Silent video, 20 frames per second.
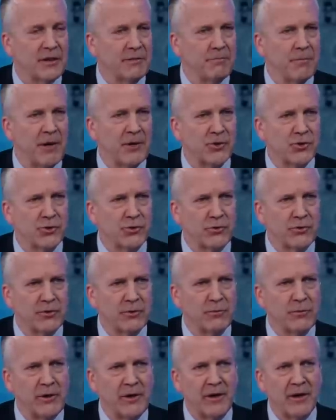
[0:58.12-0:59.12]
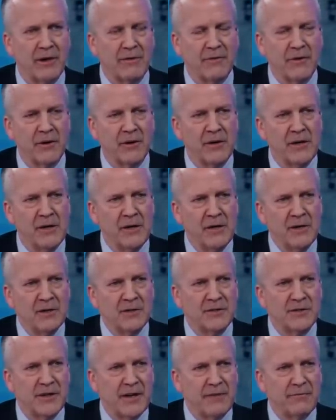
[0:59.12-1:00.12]
to make sure that we have a
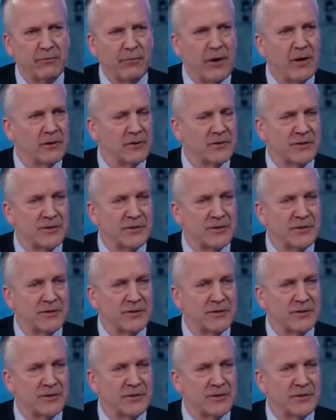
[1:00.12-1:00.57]
safe rail